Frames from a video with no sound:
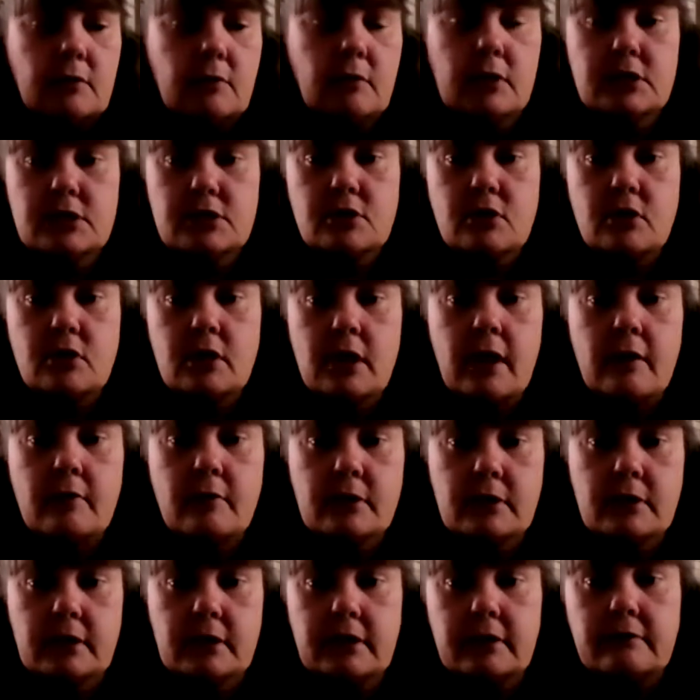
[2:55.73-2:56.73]
want to start out
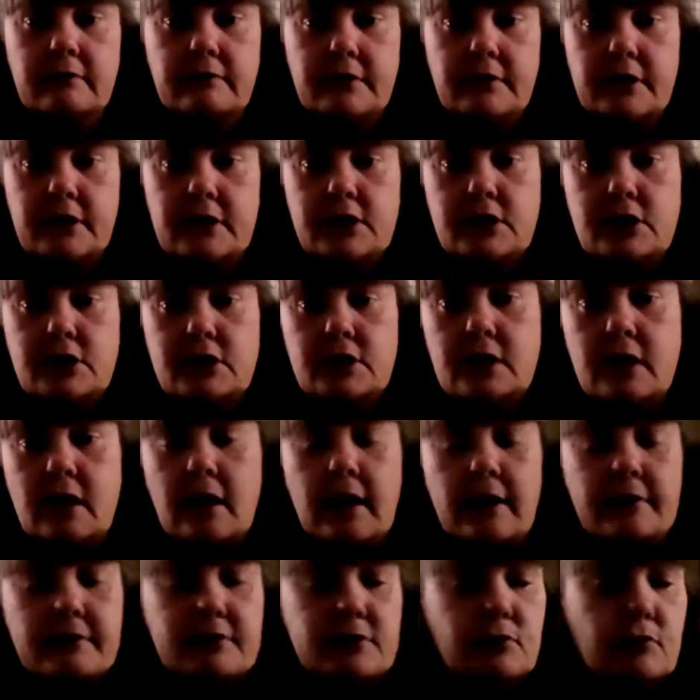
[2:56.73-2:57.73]
with clean fish and
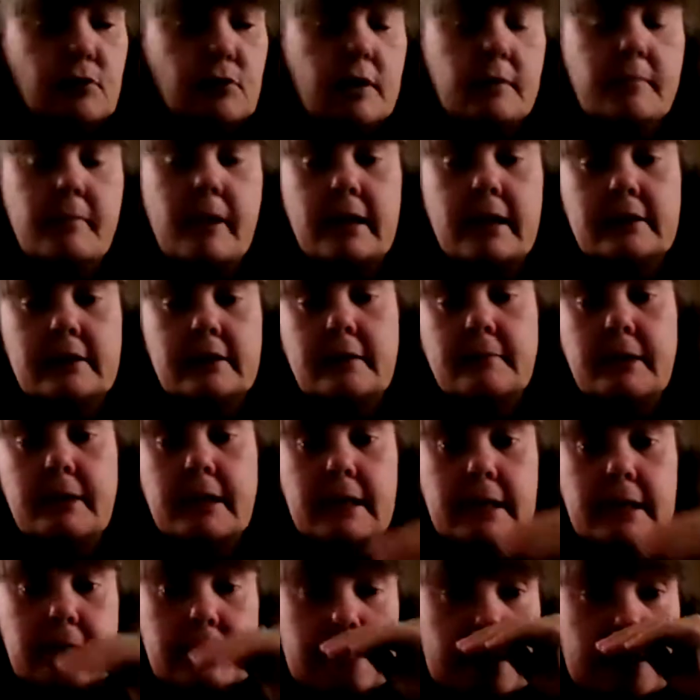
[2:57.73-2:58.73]
not have to worry about them
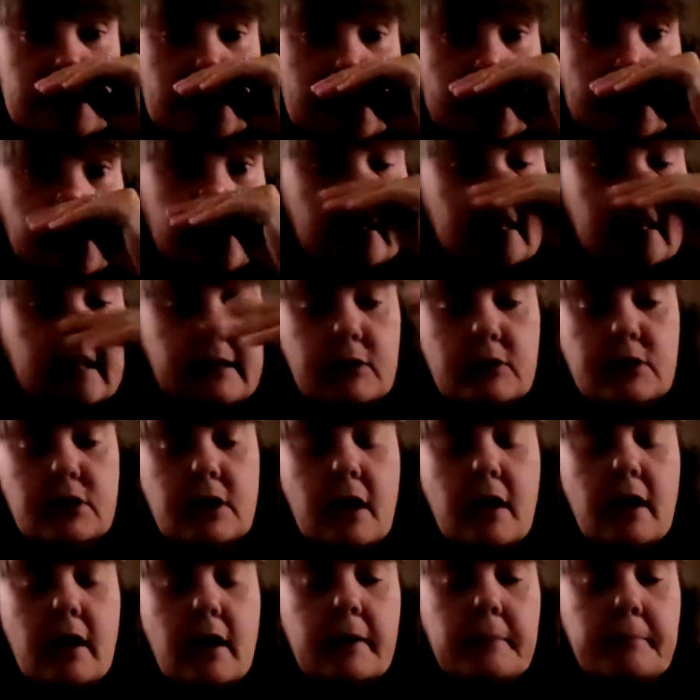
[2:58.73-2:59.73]
getting sick at a later
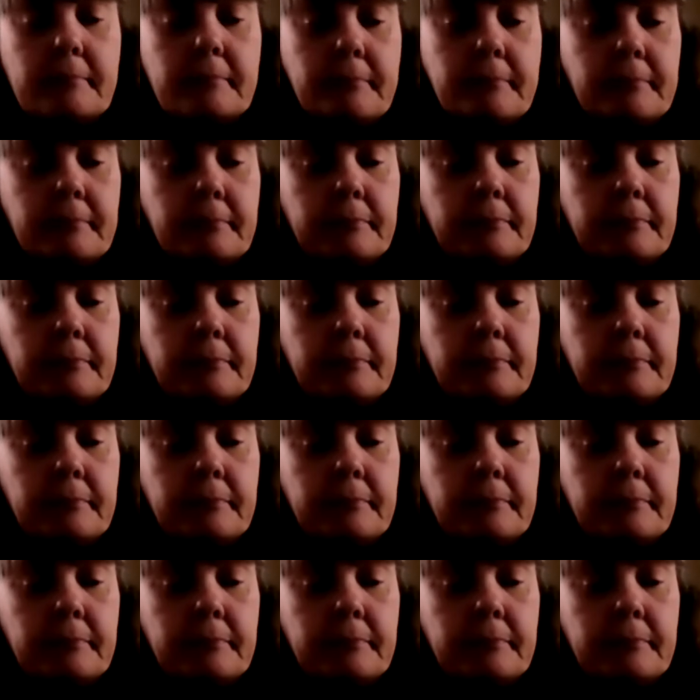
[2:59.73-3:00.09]
time.